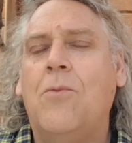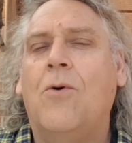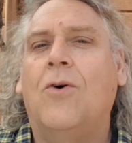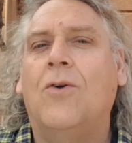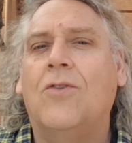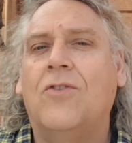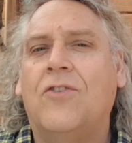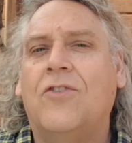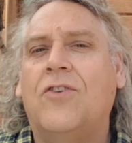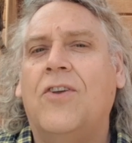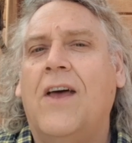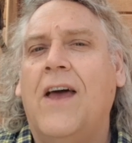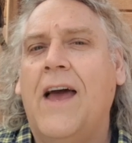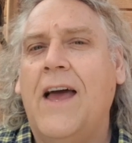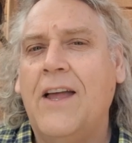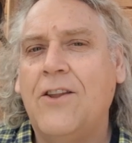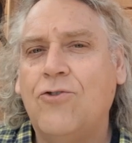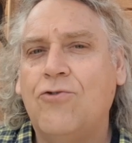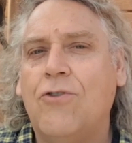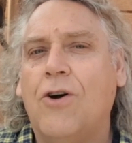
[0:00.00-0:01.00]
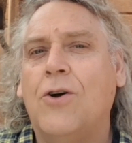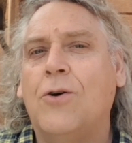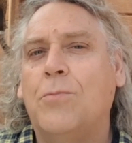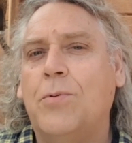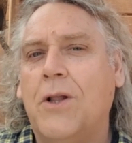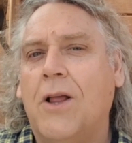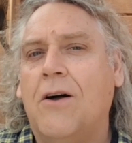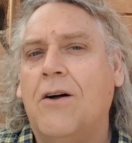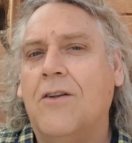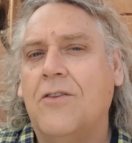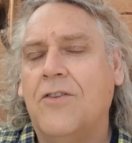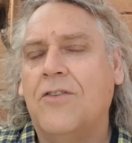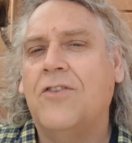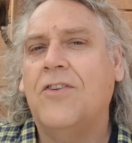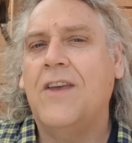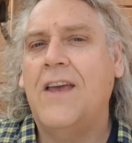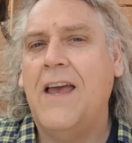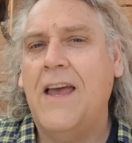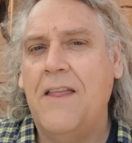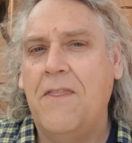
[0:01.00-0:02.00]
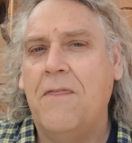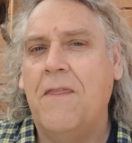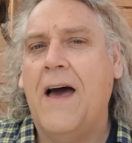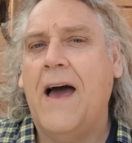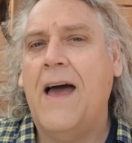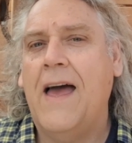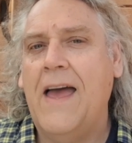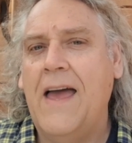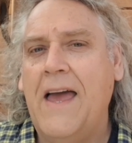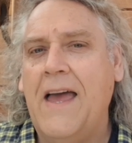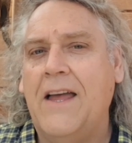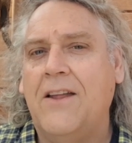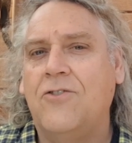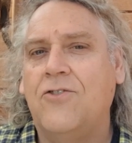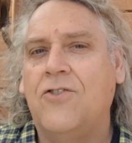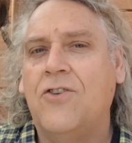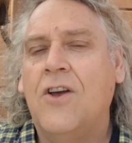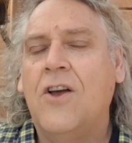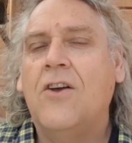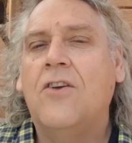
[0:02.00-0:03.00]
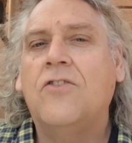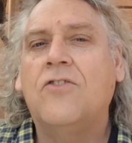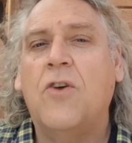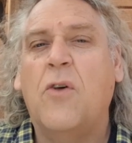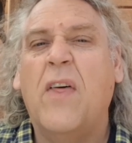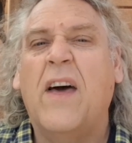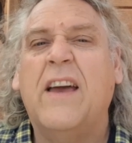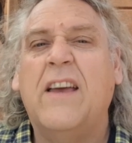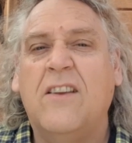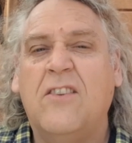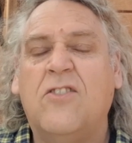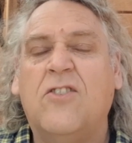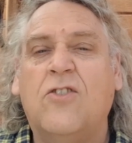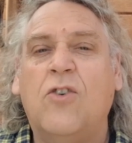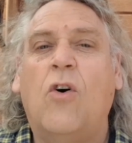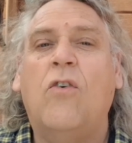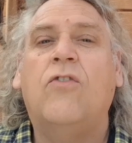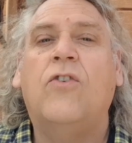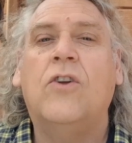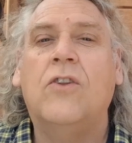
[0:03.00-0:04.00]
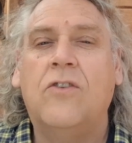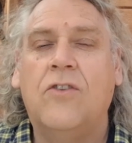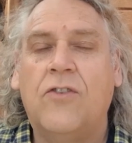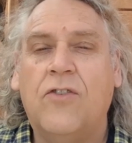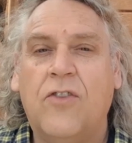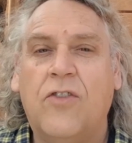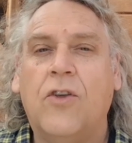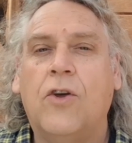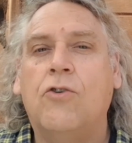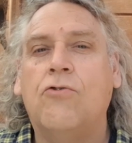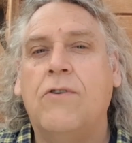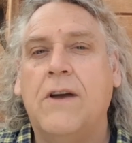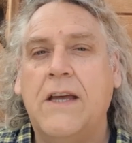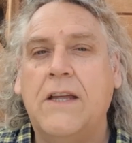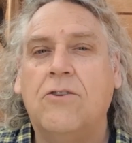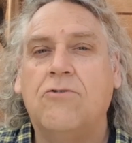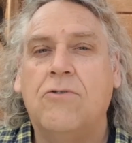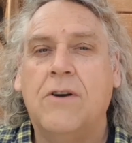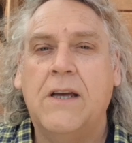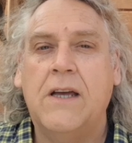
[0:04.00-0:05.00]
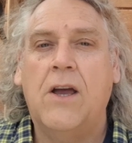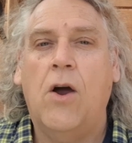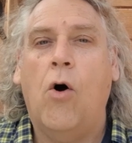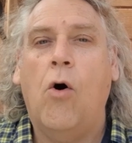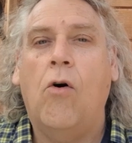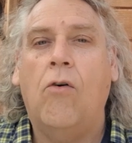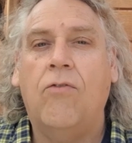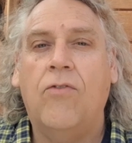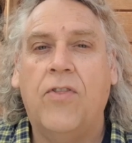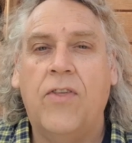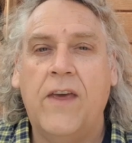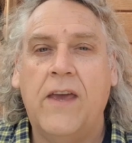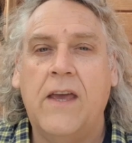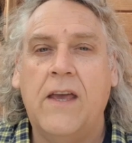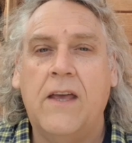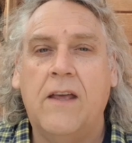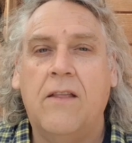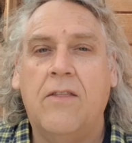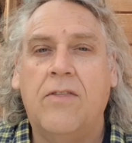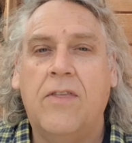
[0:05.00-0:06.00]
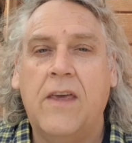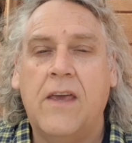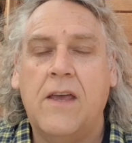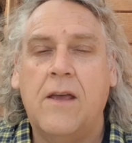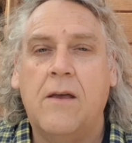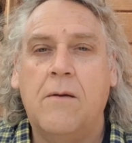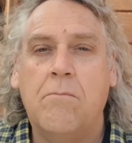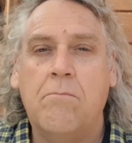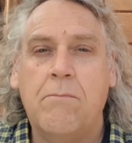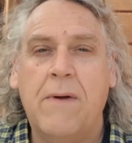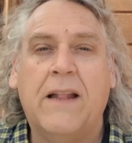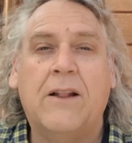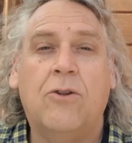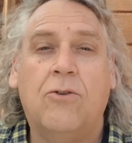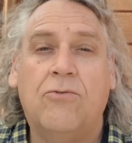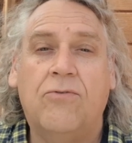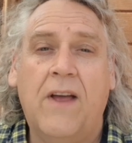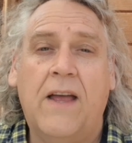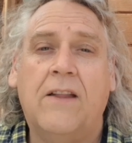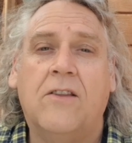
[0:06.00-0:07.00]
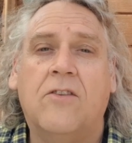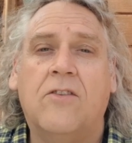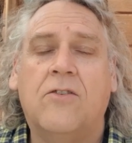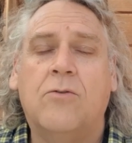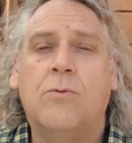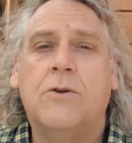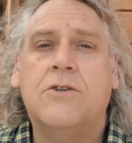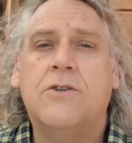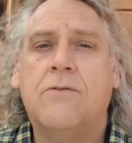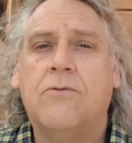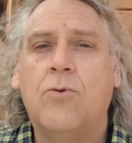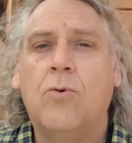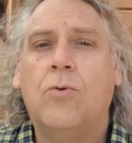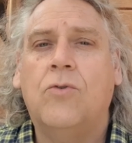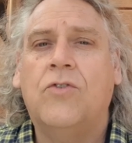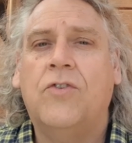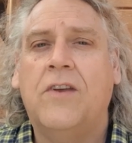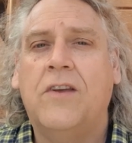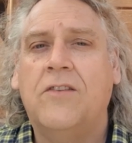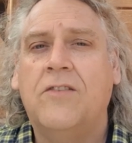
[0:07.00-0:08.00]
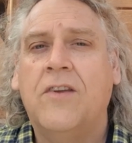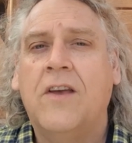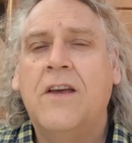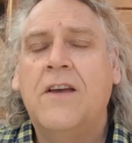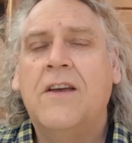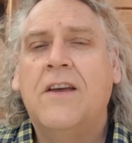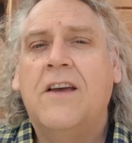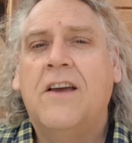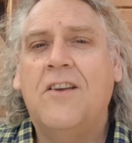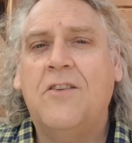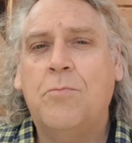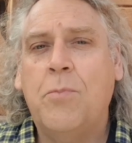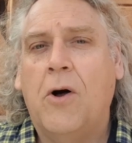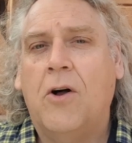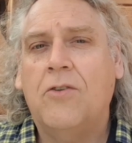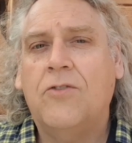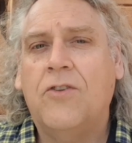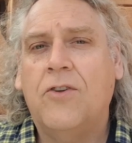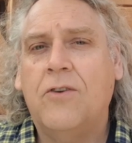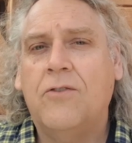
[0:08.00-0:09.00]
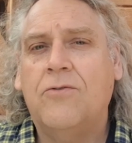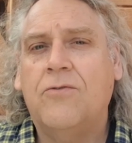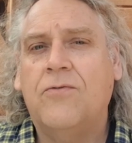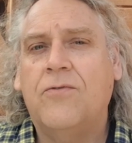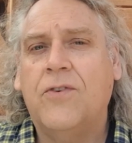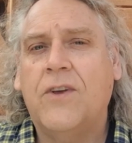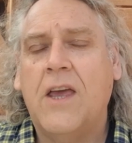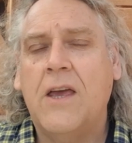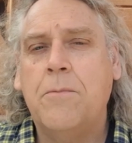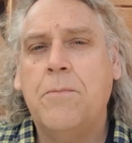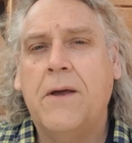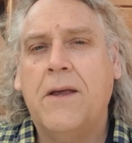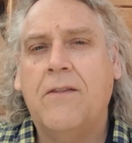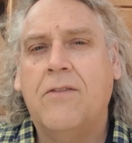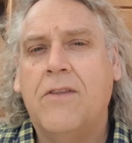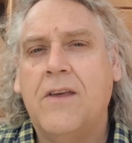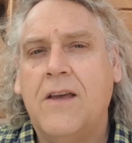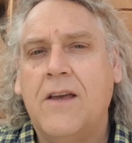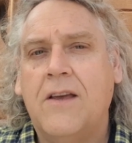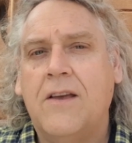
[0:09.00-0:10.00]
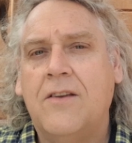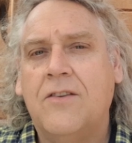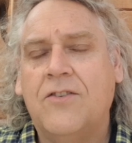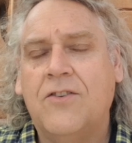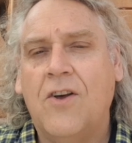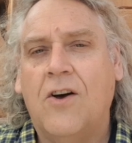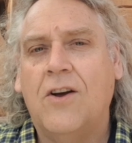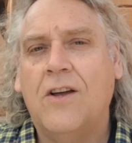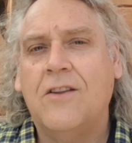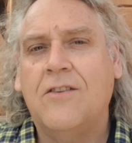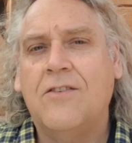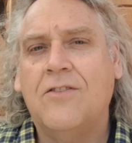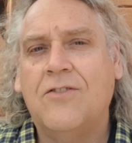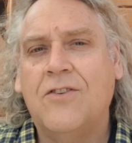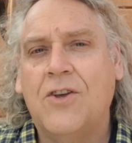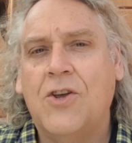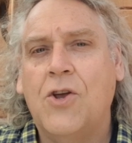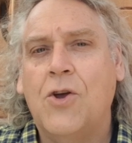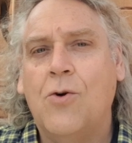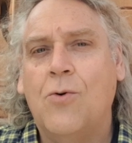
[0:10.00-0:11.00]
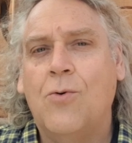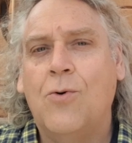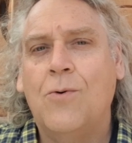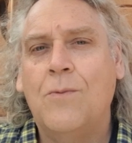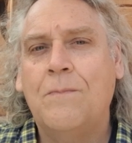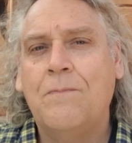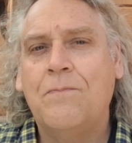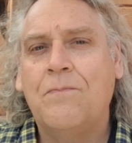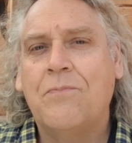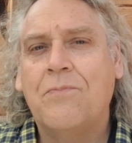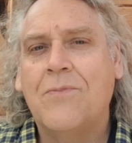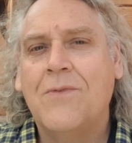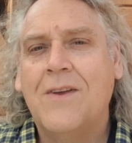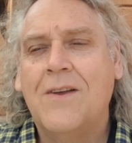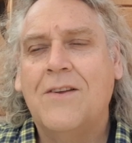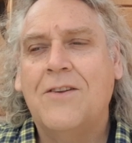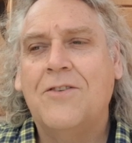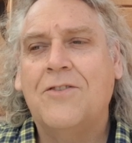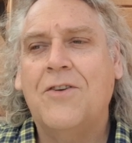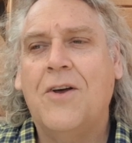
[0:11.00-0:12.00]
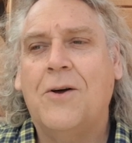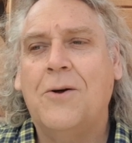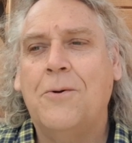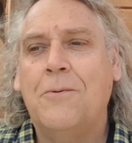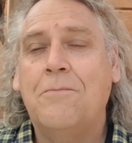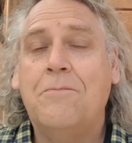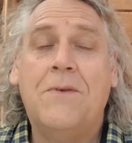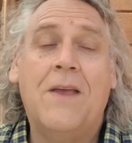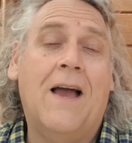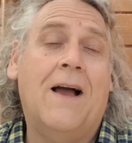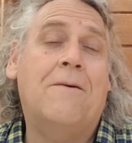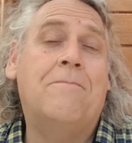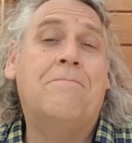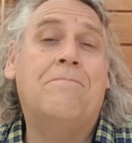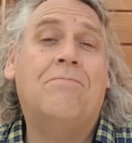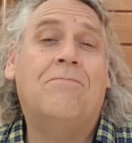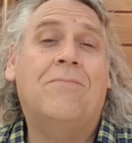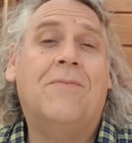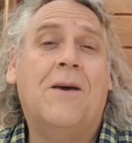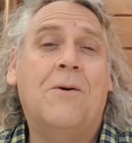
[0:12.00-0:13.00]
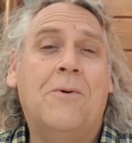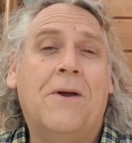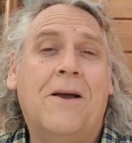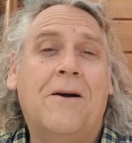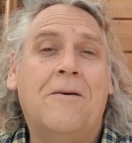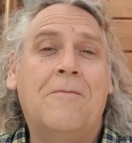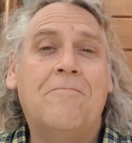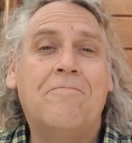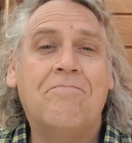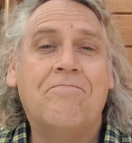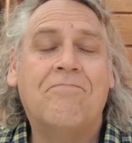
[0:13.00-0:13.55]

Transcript: want hedgerow plants in that hedge so that it softens the greenery of the the metal fence which of course is is part of keeping the site secure so yeah there we are